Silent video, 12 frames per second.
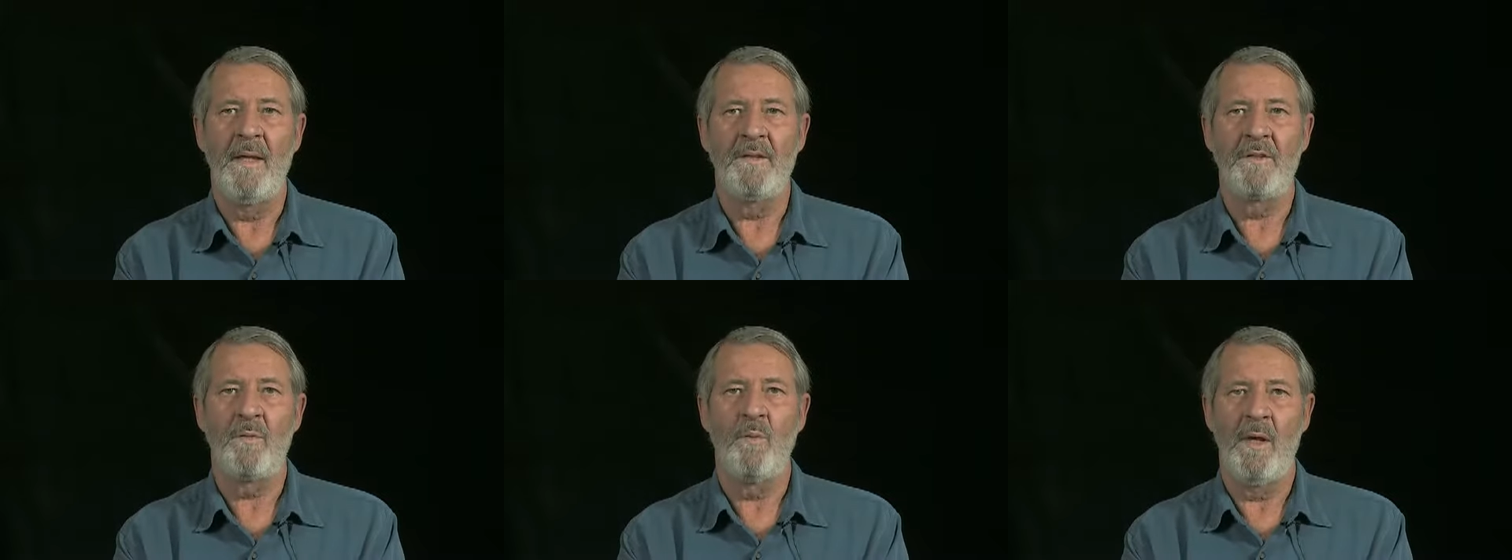
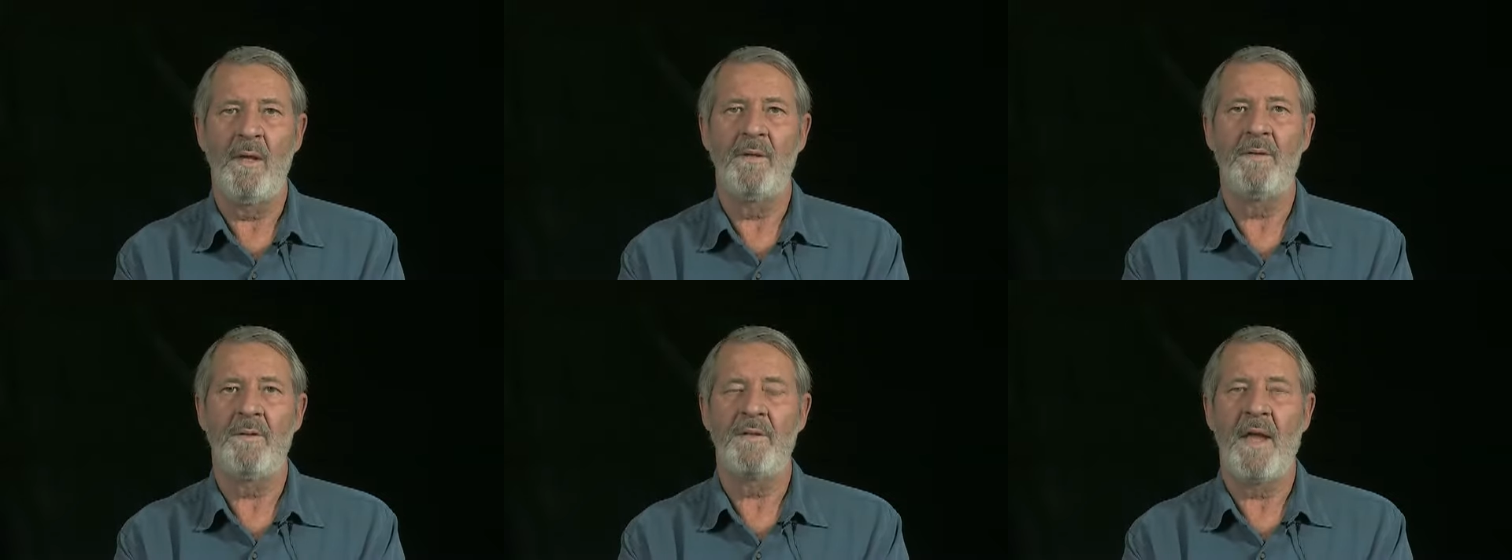that's
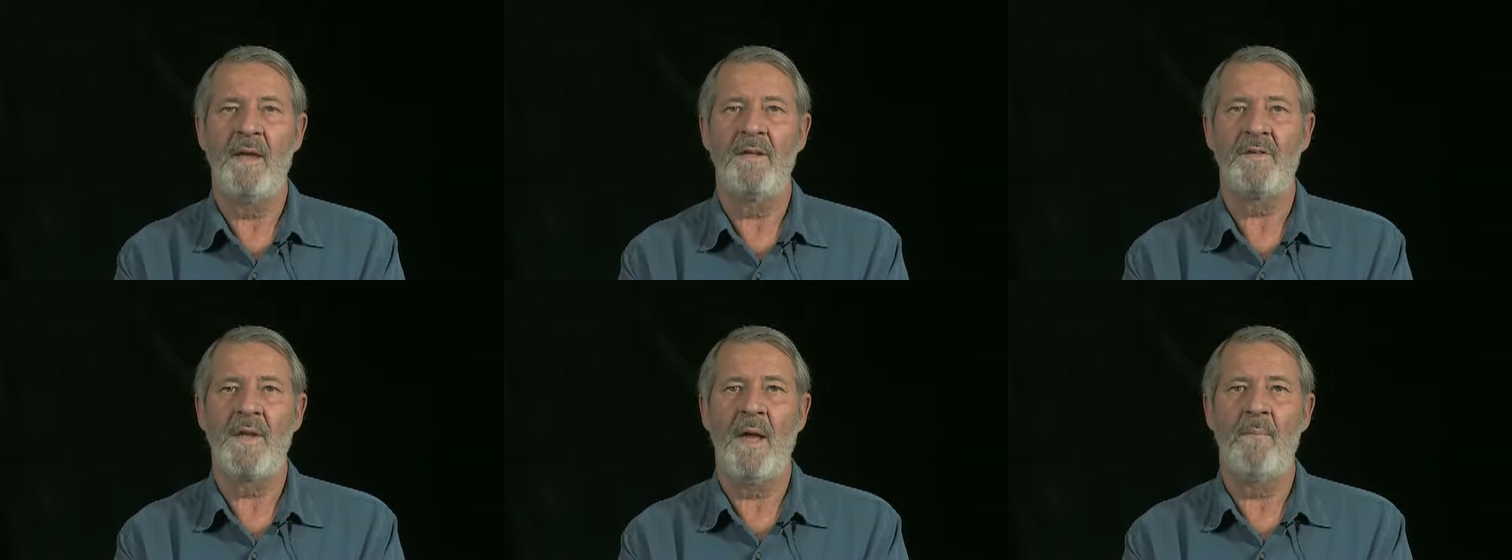willing to
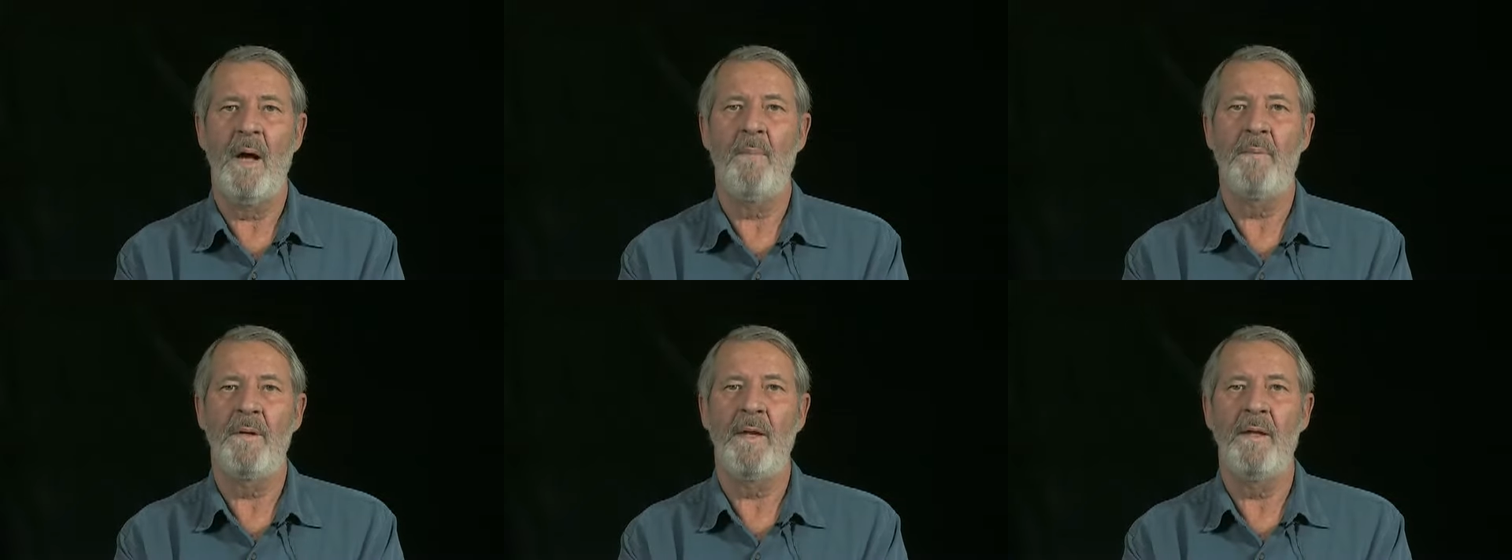stand, step
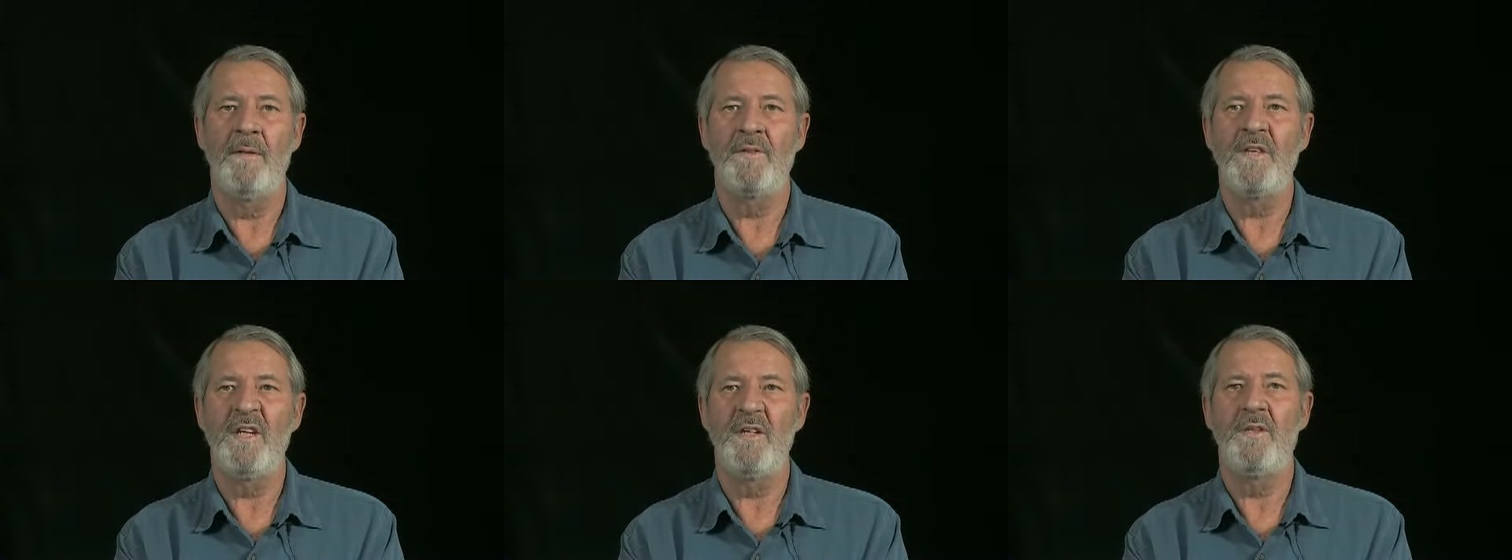up
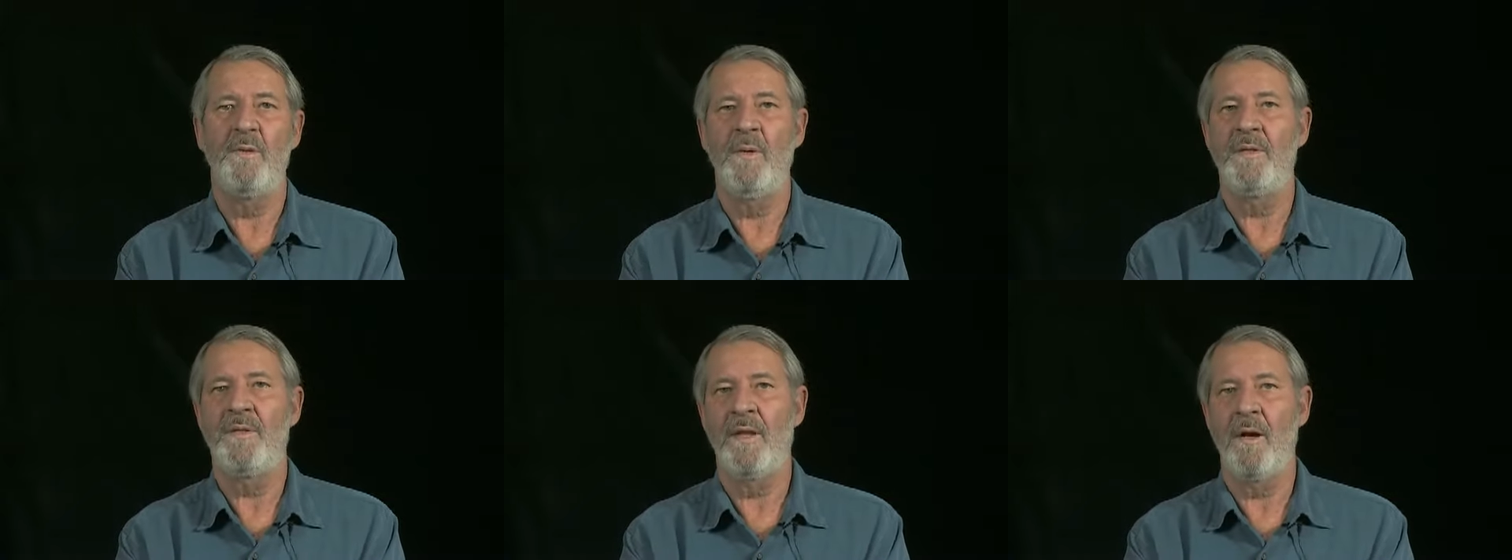and see
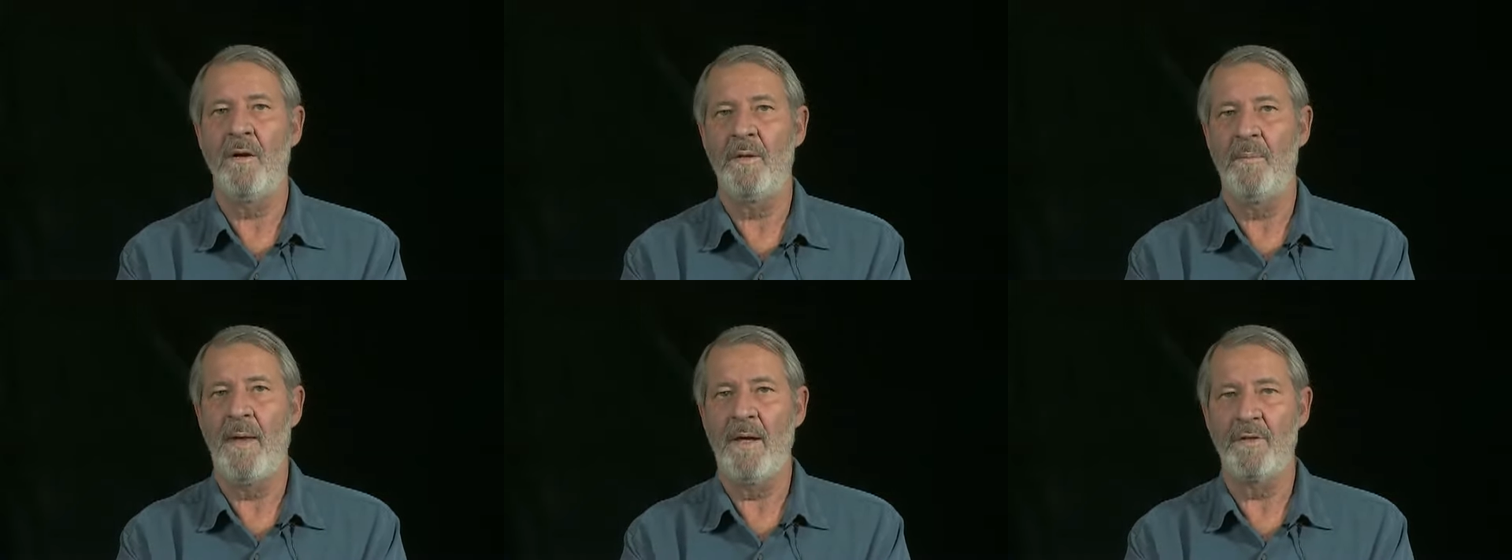to it that
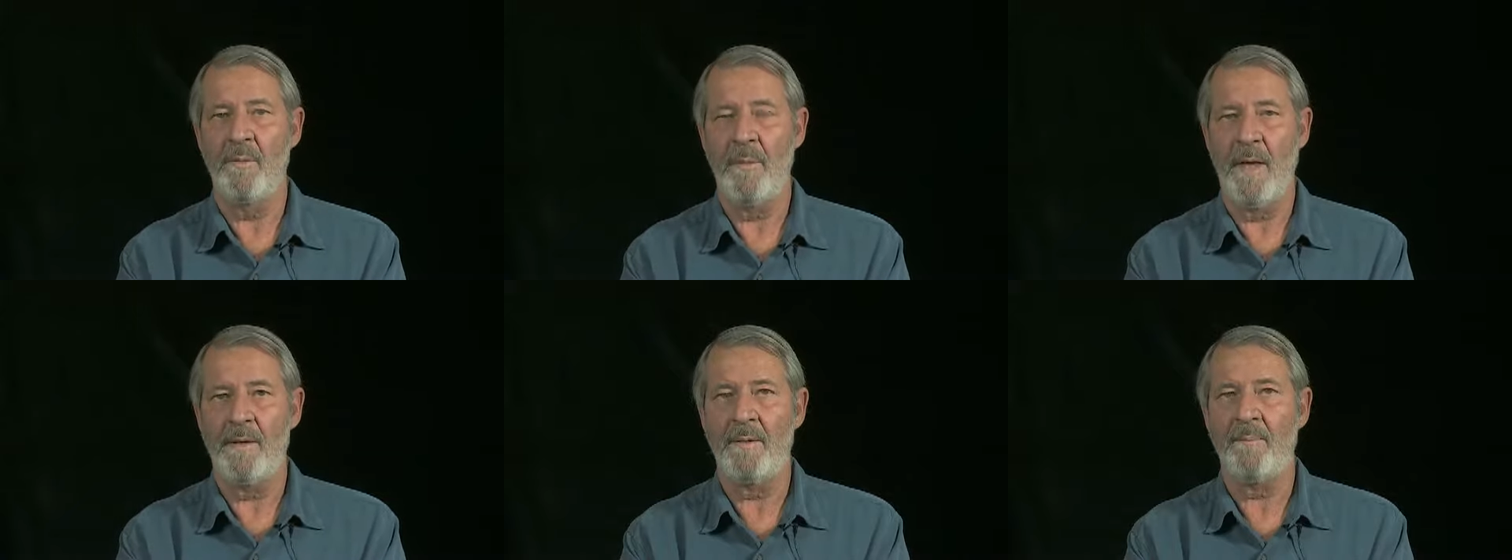our demands are
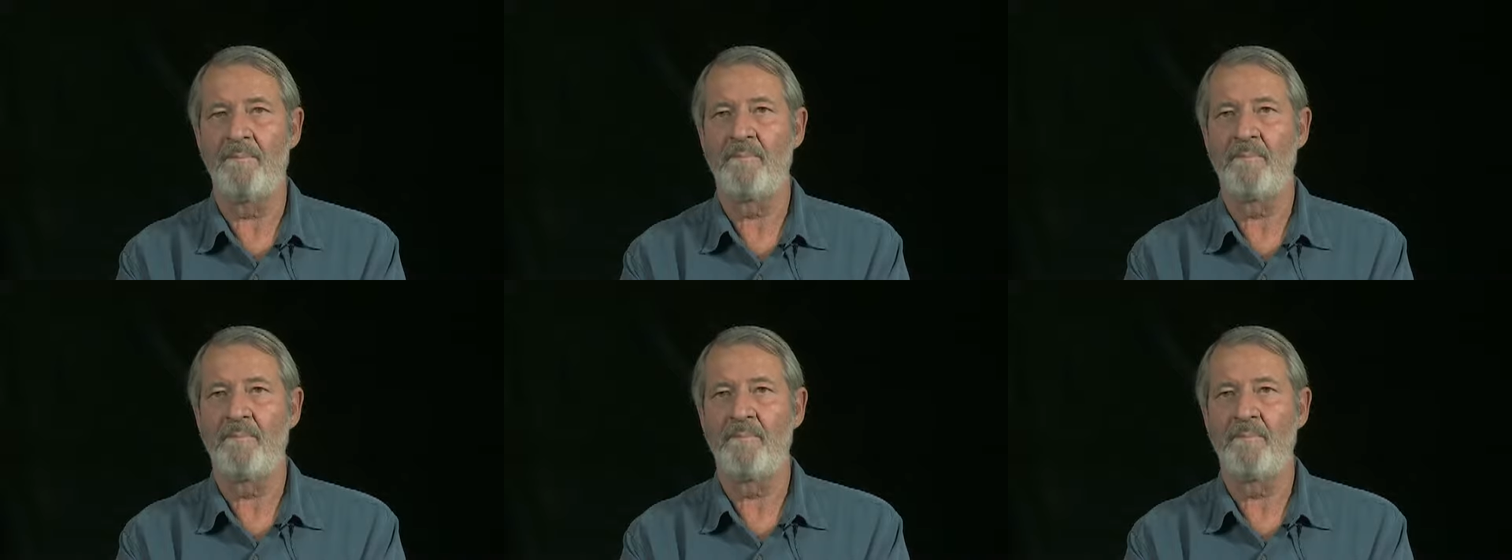met.